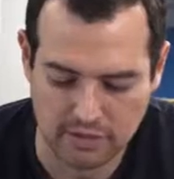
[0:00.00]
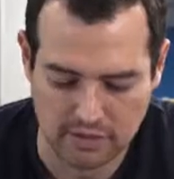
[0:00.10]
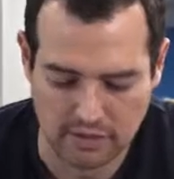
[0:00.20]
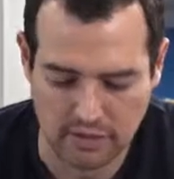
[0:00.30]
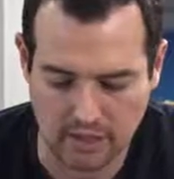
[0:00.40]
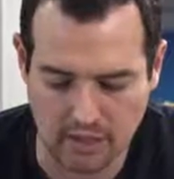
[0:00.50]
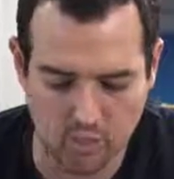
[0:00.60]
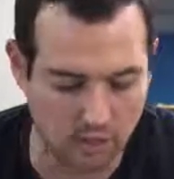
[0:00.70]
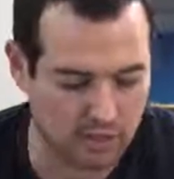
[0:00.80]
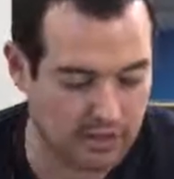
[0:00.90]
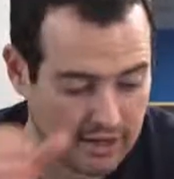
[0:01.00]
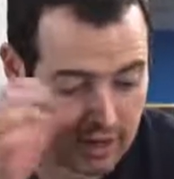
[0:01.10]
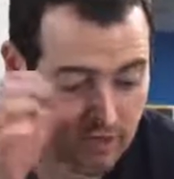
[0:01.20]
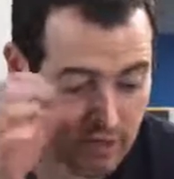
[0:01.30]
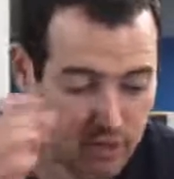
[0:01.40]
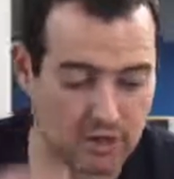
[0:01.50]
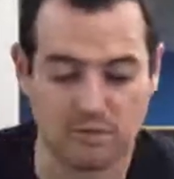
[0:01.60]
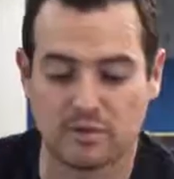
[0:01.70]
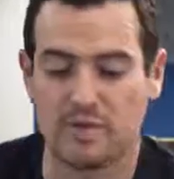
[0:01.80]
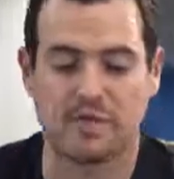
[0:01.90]
see this working. And again, if you want to
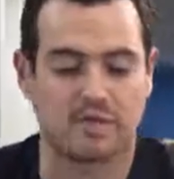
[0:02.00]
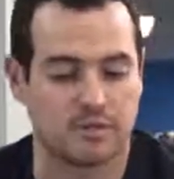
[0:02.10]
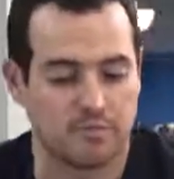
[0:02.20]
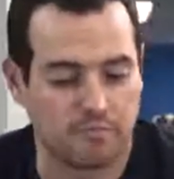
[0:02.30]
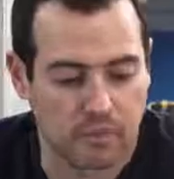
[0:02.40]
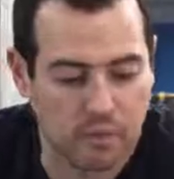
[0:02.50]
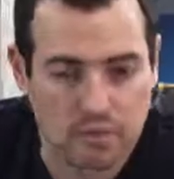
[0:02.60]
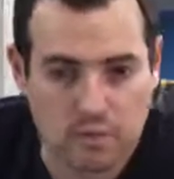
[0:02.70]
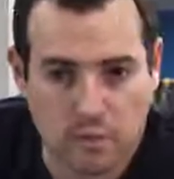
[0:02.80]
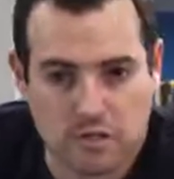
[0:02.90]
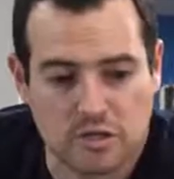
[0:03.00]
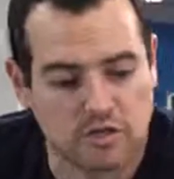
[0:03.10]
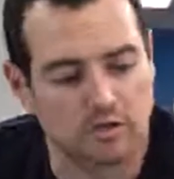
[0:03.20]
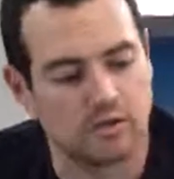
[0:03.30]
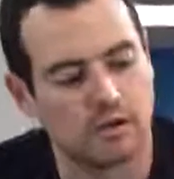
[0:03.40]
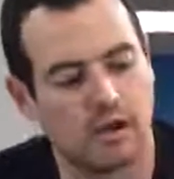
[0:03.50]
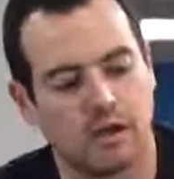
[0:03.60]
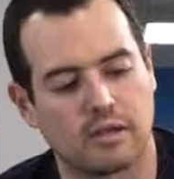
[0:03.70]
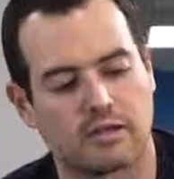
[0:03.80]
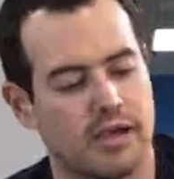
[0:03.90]
use this, the Switch
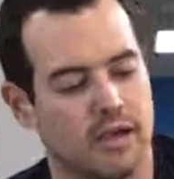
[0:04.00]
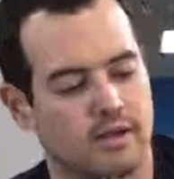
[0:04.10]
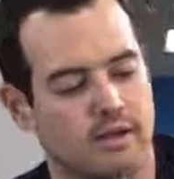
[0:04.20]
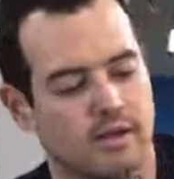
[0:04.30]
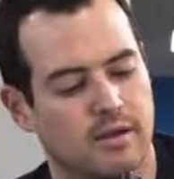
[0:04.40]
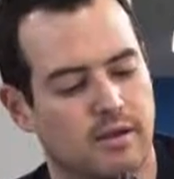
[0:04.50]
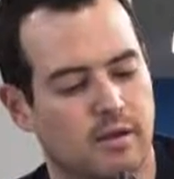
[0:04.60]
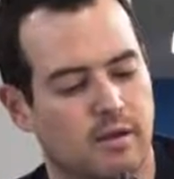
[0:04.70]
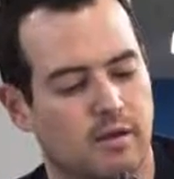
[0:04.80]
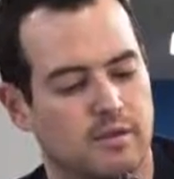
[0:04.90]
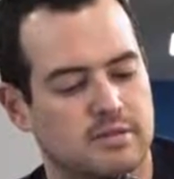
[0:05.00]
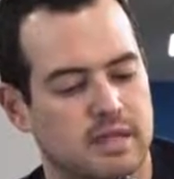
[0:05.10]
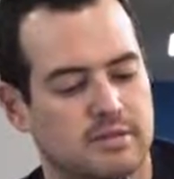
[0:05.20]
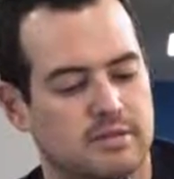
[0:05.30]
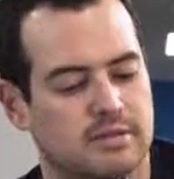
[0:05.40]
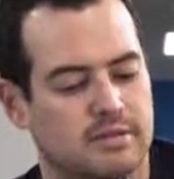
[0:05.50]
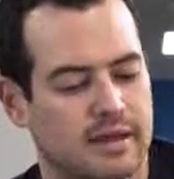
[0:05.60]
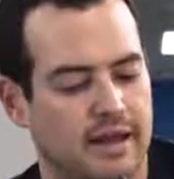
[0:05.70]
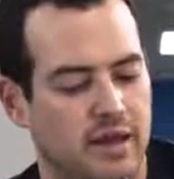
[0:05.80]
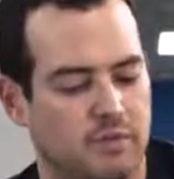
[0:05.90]
on a stand, if it
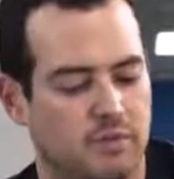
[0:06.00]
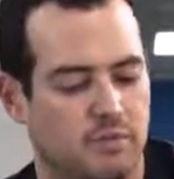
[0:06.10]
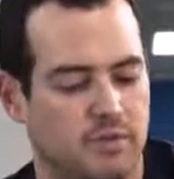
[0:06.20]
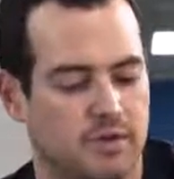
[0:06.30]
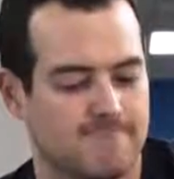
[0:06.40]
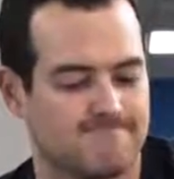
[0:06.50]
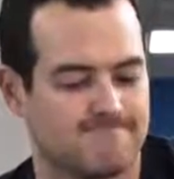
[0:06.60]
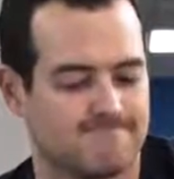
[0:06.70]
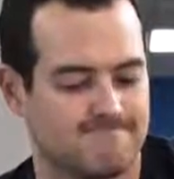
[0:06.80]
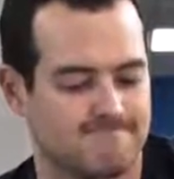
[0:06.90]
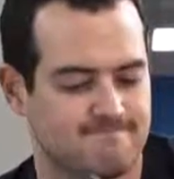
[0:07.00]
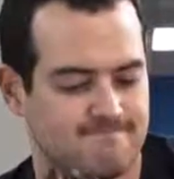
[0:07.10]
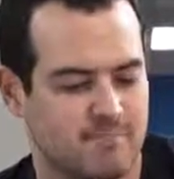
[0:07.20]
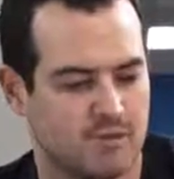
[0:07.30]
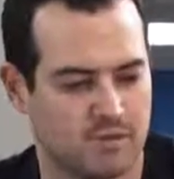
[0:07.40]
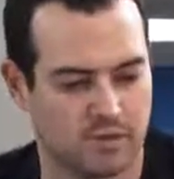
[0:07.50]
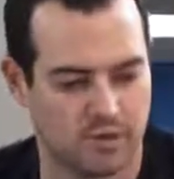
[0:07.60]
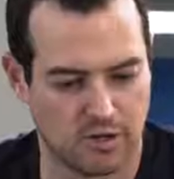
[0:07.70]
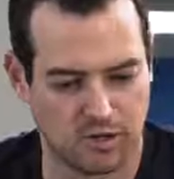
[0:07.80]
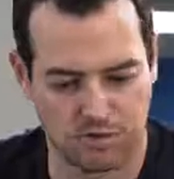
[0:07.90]
stand out, you could be good
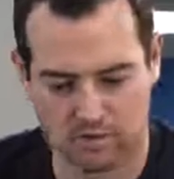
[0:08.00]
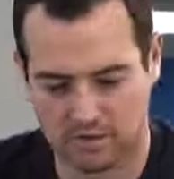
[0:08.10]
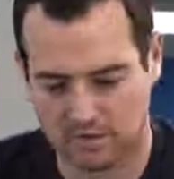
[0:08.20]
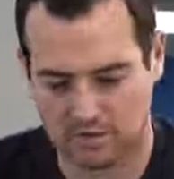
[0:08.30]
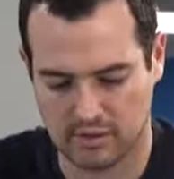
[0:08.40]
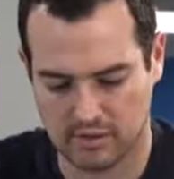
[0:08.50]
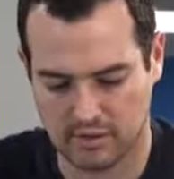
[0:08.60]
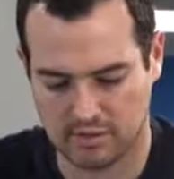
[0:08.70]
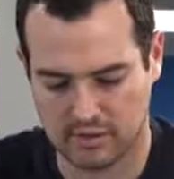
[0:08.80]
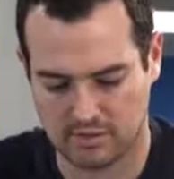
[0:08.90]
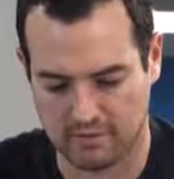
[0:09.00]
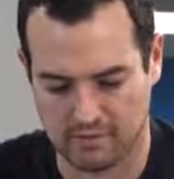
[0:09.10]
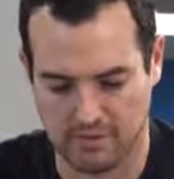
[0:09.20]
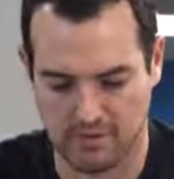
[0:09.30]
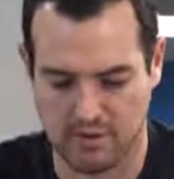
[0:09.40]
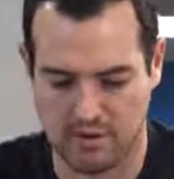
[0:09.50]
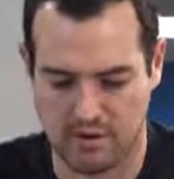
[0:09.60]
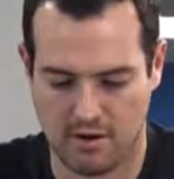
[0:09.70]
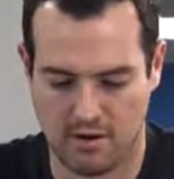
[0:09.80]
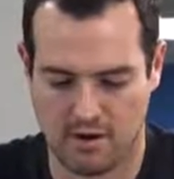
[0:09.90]
to go. Stand comes out in
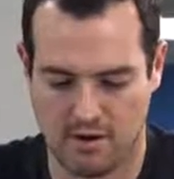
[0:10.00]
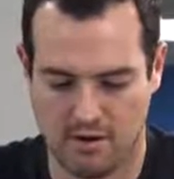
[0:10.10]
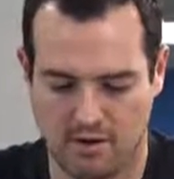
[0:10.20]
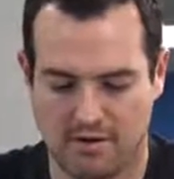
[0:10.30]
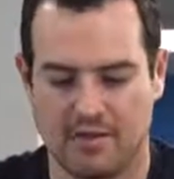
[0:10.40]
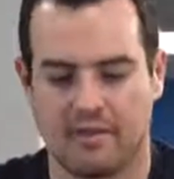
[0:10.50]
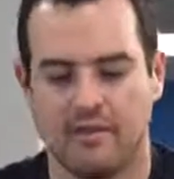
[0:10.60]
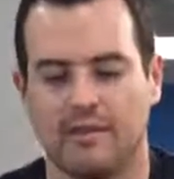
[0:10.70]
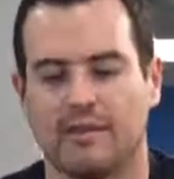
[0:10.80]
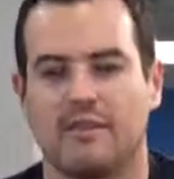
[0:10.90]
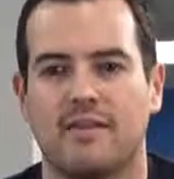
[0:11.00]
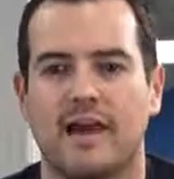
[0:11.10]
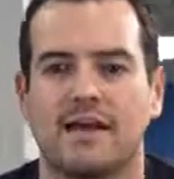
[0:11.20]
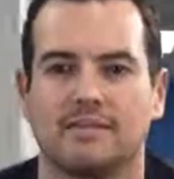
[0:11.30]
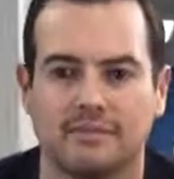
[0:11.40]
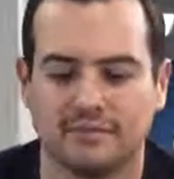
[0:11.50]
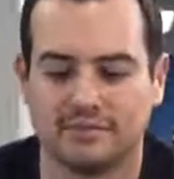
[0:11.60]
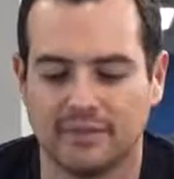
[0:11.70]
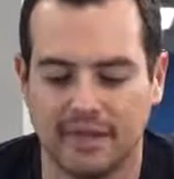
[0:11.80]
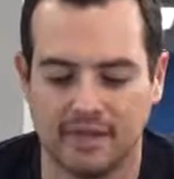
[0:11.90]
theory like that,
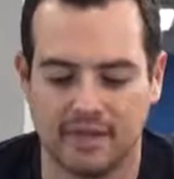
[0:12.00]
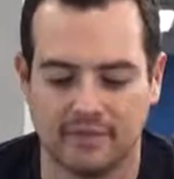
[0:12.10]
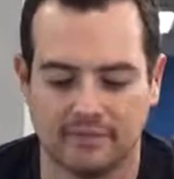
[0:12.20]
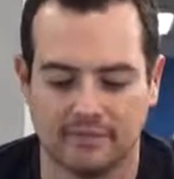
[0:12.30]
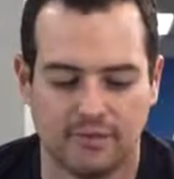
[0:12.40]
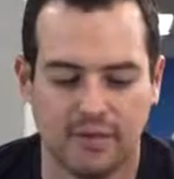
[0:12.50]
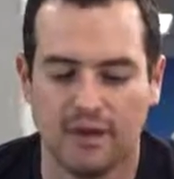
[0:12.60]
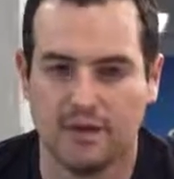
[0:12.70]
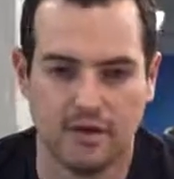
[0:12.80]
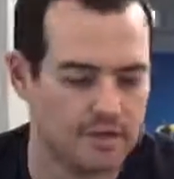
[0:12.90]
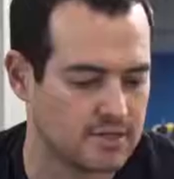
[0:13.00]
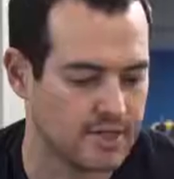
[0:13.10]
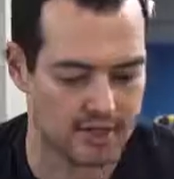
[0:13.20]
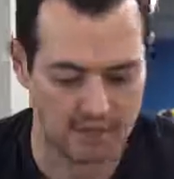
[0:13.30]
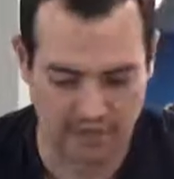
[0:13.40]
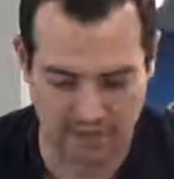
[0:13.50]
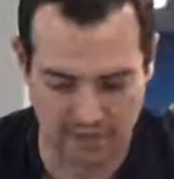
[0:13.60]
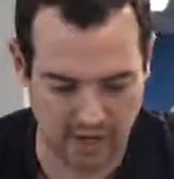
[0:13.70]
and then you can just get your